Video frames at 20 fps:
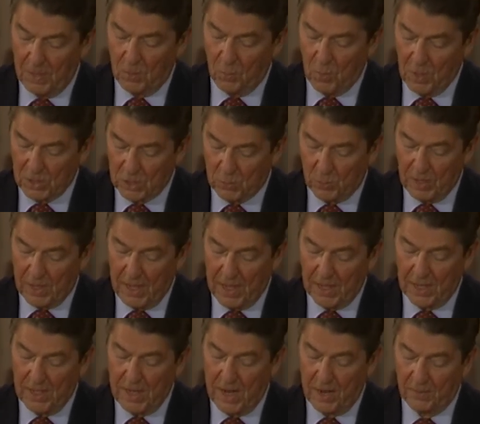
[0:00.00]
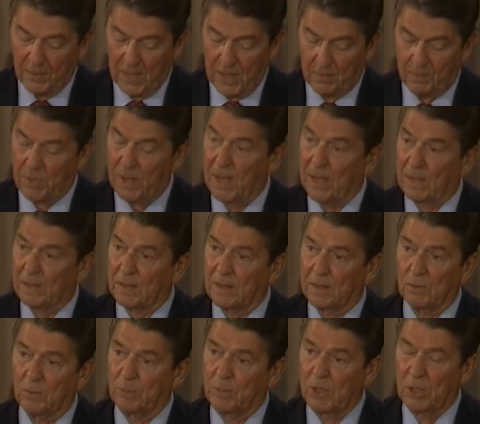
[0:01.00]
Once we head down that path,
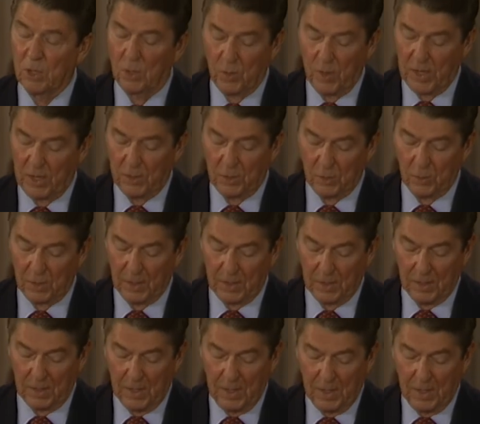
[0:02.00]
there will be no end to it.